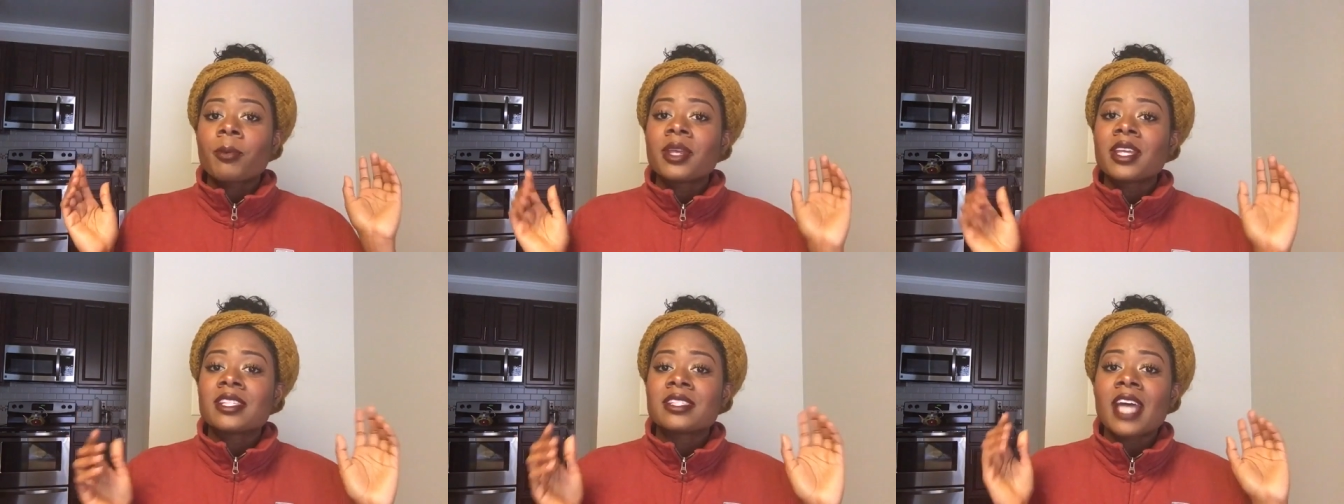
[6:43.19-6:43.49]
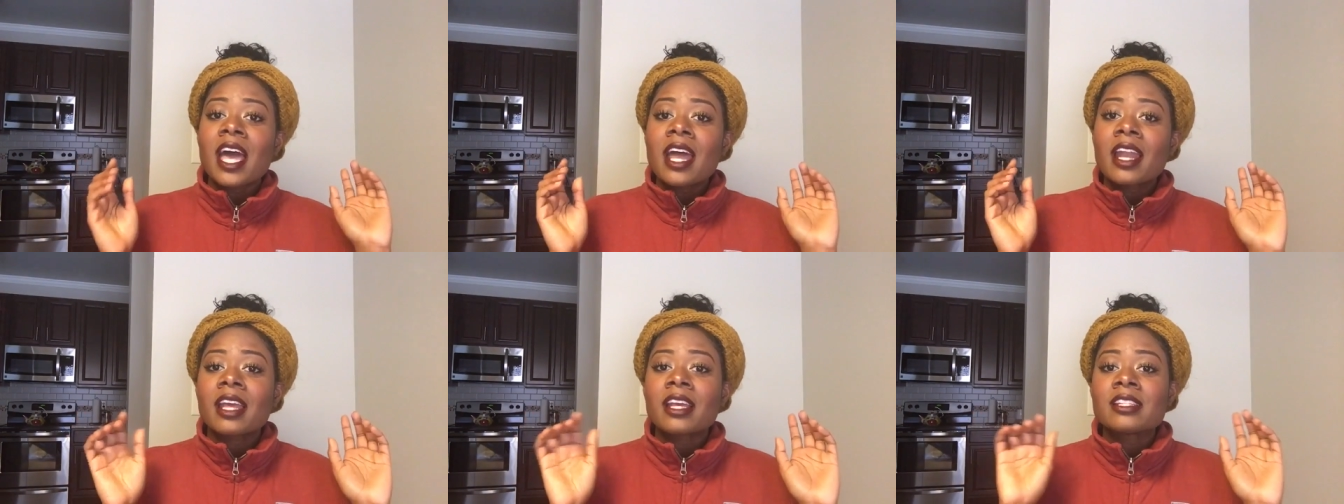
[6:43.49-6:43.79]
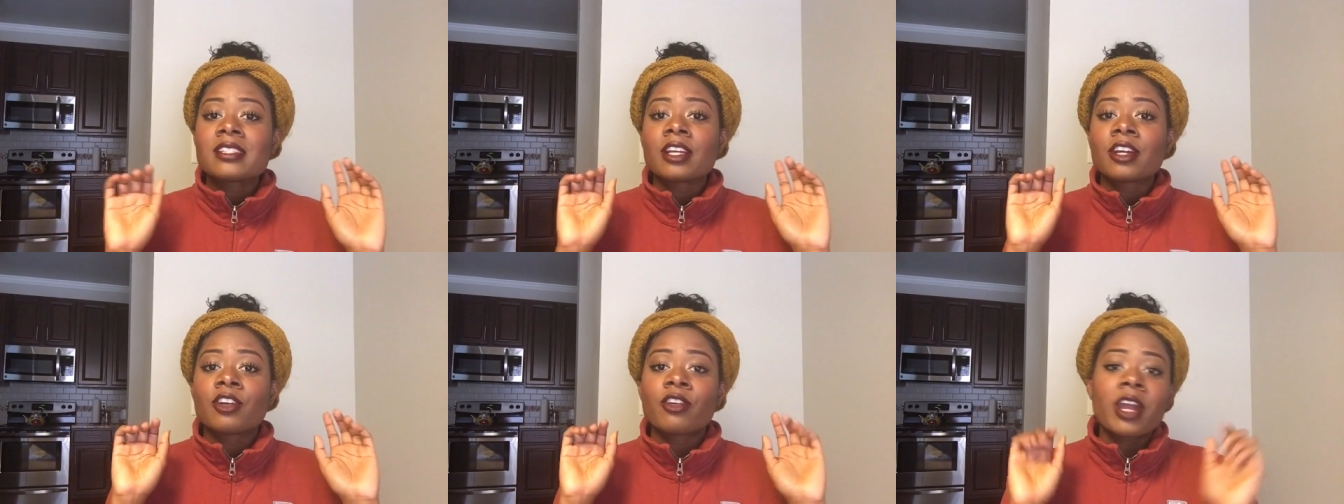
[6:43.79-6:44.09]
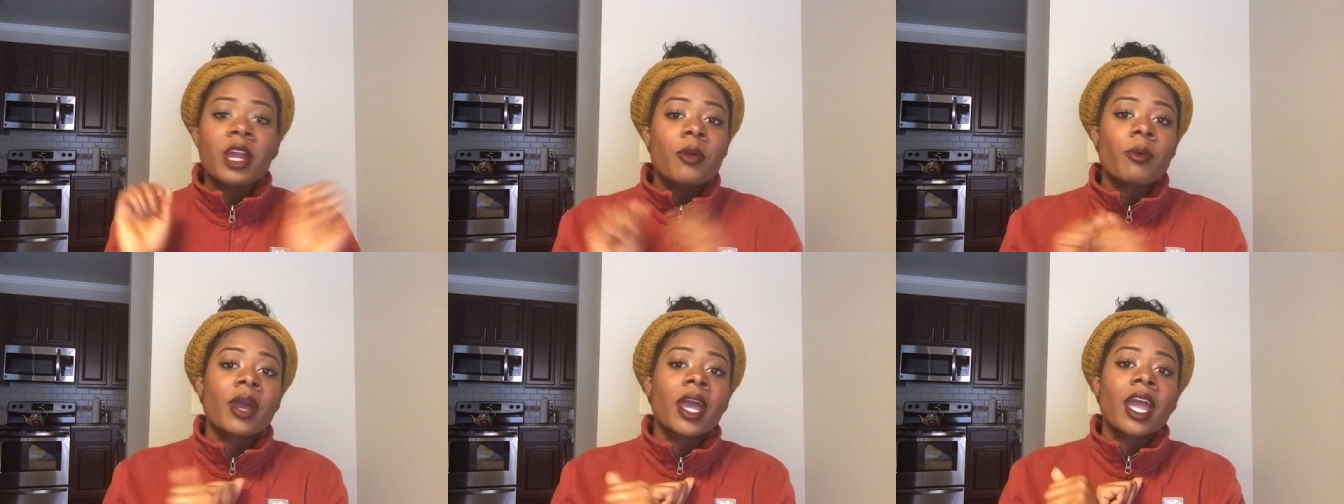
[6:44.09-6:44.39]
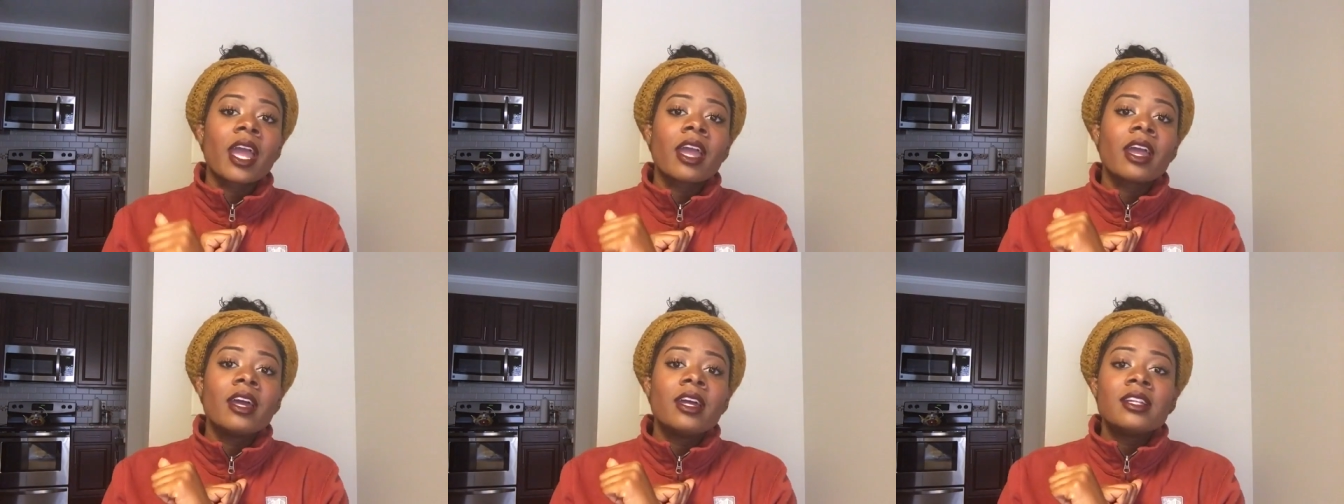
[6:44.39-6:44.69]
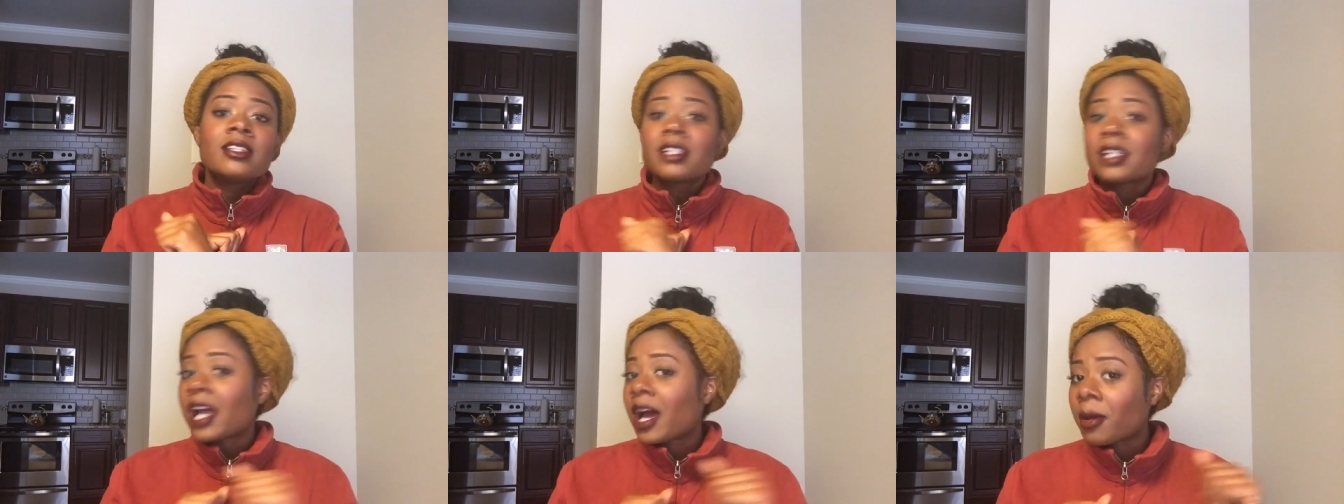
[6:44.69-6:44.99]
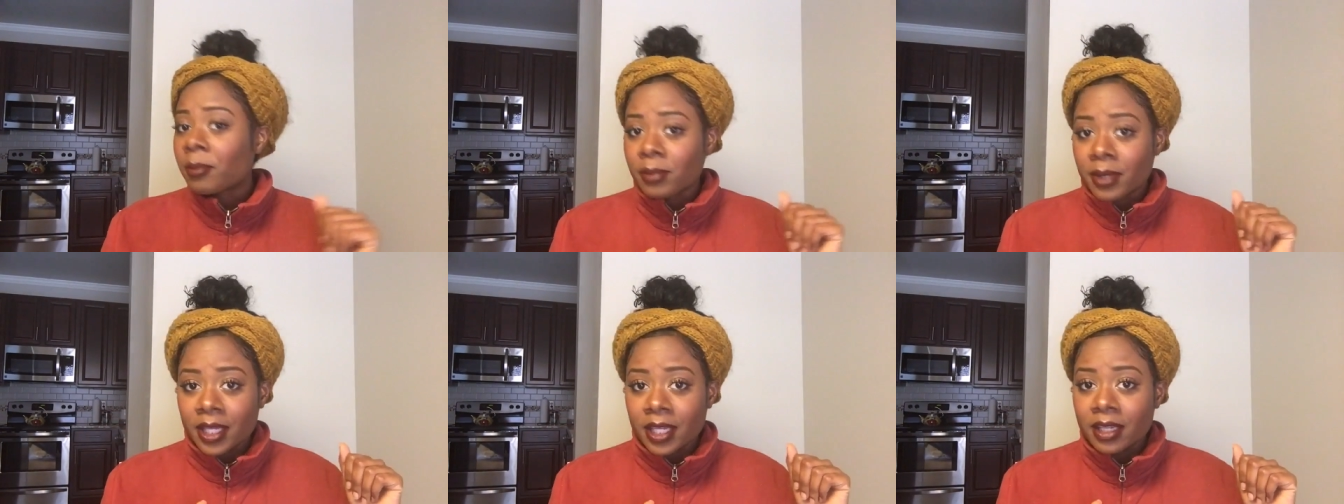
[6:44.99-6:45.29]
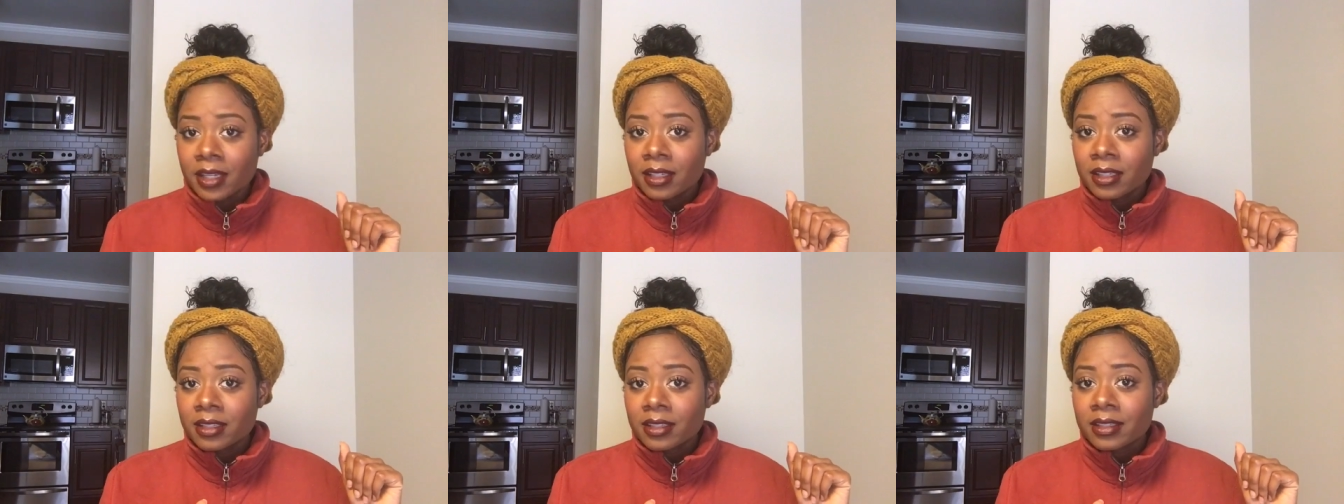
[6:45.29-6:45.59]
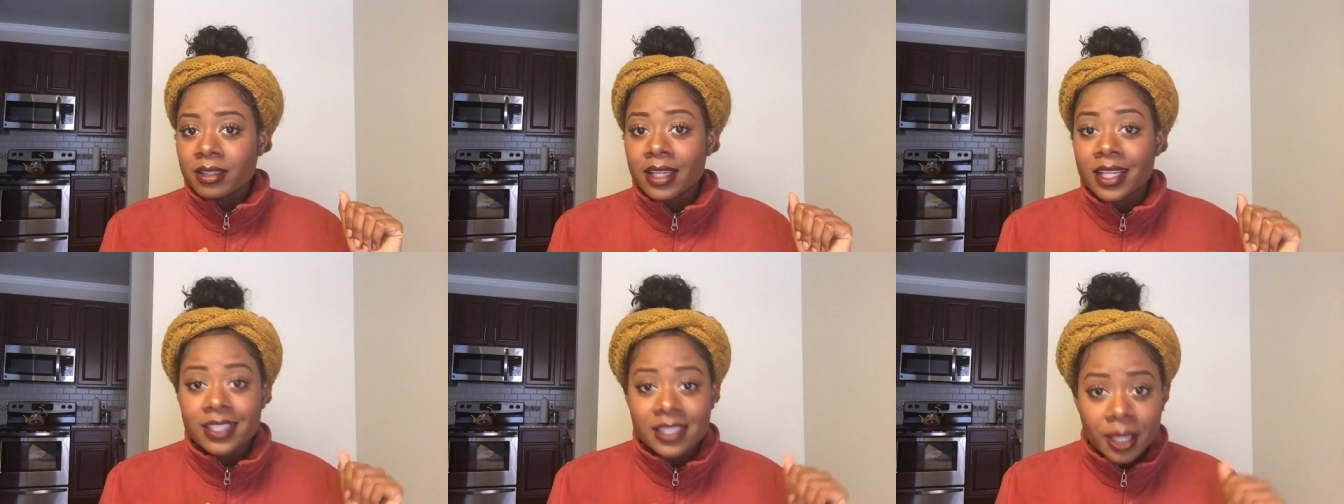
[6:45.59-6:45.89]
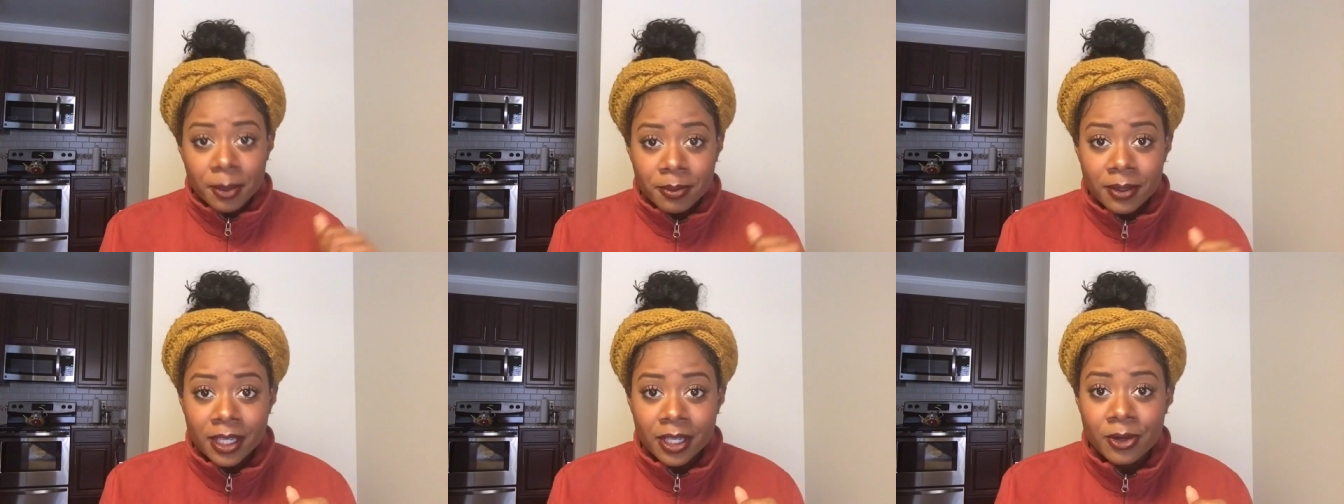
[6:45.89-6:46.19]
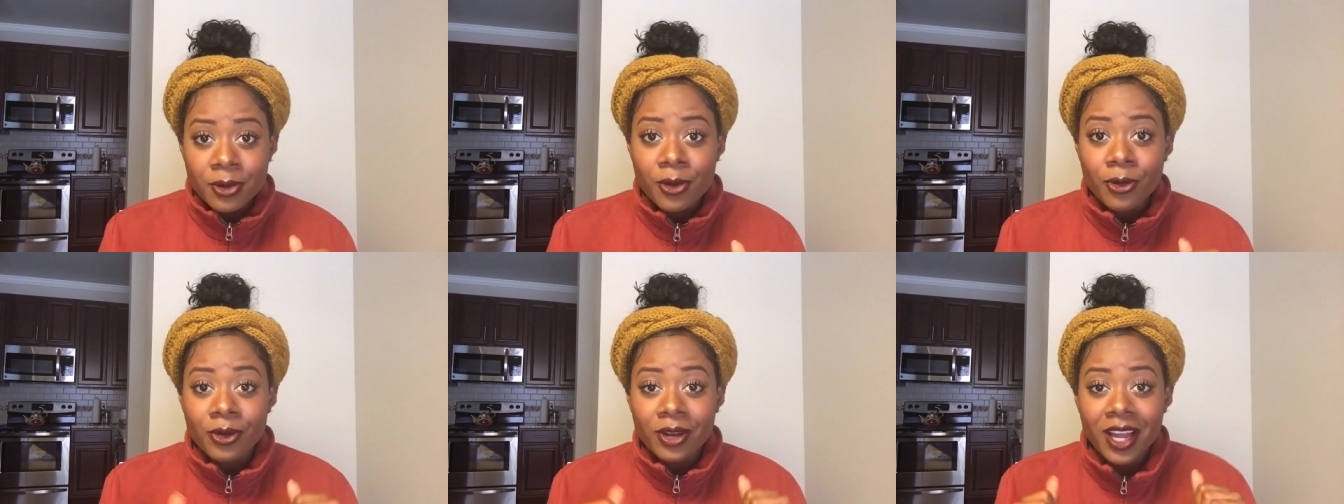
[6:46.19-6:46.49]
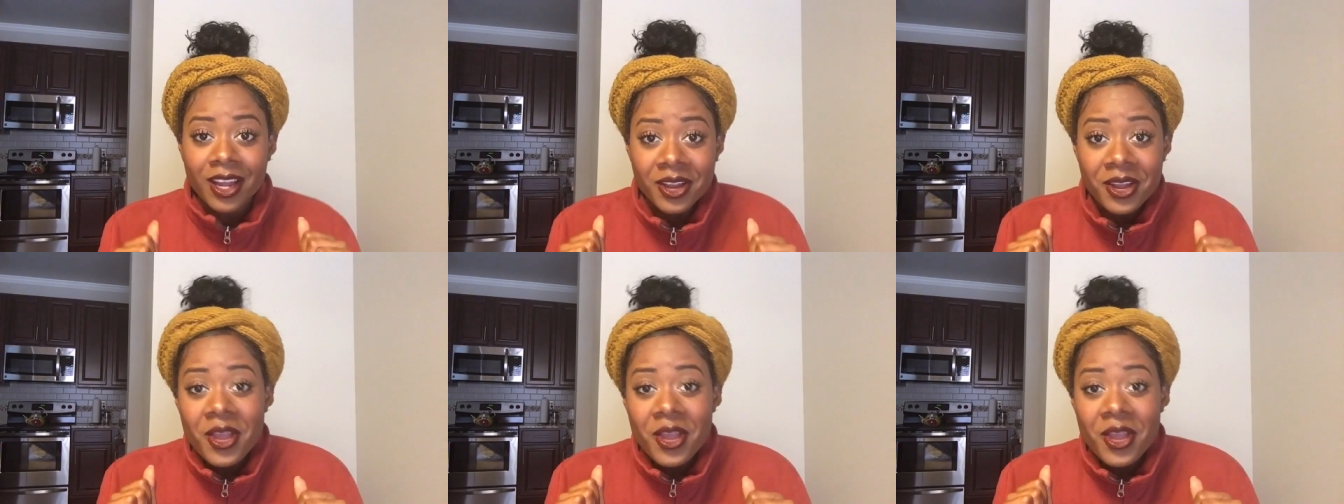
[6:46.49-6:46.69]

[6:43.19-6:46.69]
because that is a great way to not be accepted or